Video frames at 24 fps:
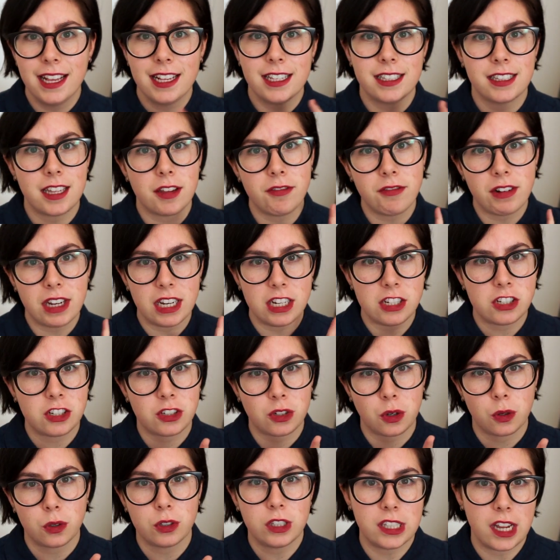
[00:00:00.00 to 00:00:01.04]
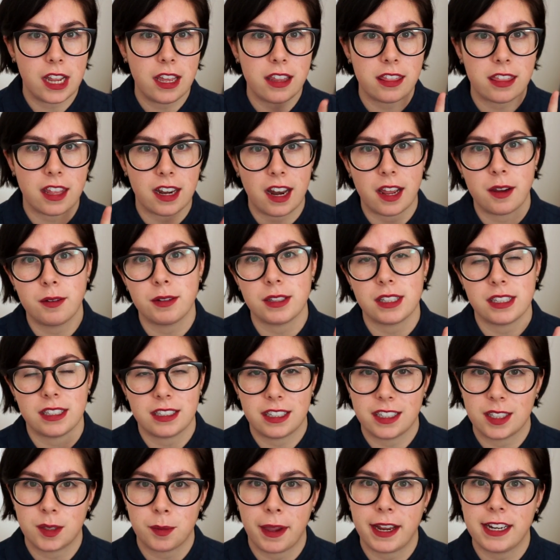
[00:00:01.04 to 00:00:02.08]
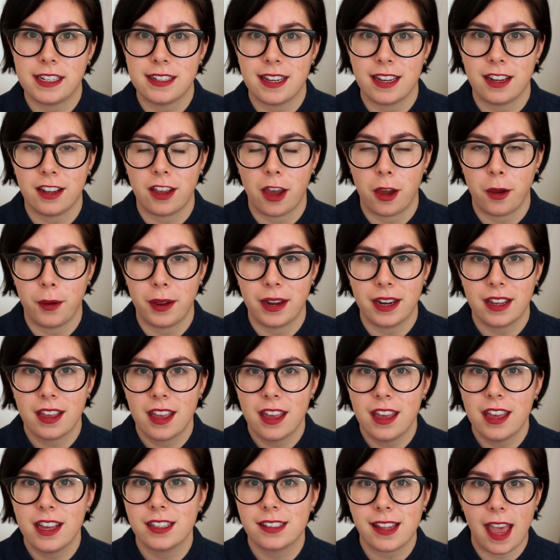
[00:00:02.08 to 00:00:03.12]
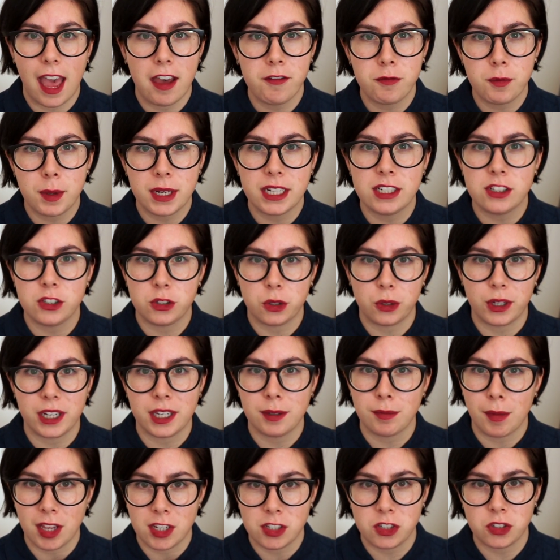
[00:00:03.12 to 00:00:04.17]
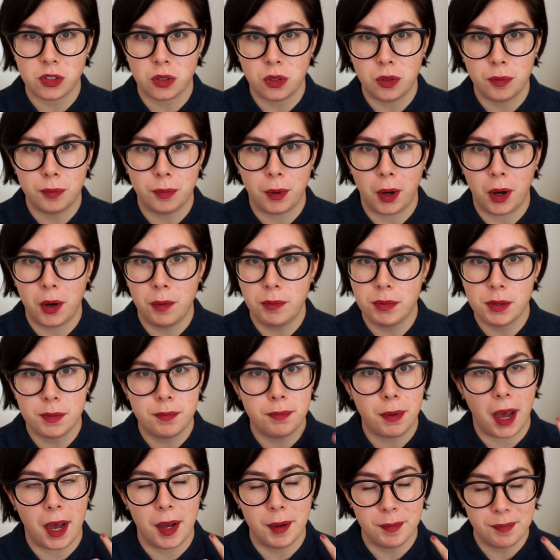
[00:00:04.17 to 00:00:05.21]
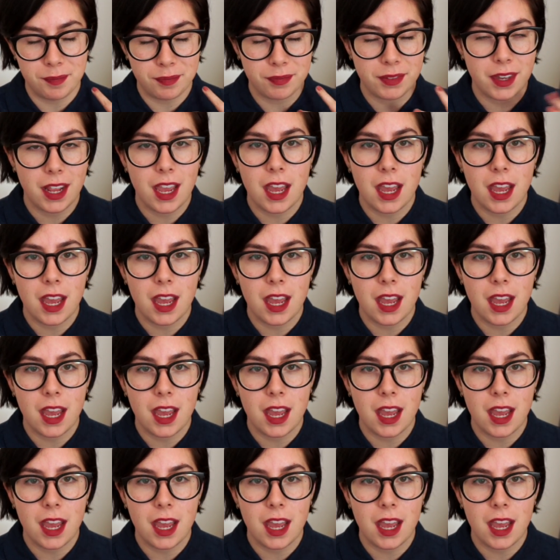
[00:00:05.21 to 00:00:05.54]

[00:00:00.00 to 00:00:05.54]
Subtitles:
It's definitely shorter than I was anticipating going because I have been enjoying my short bob, but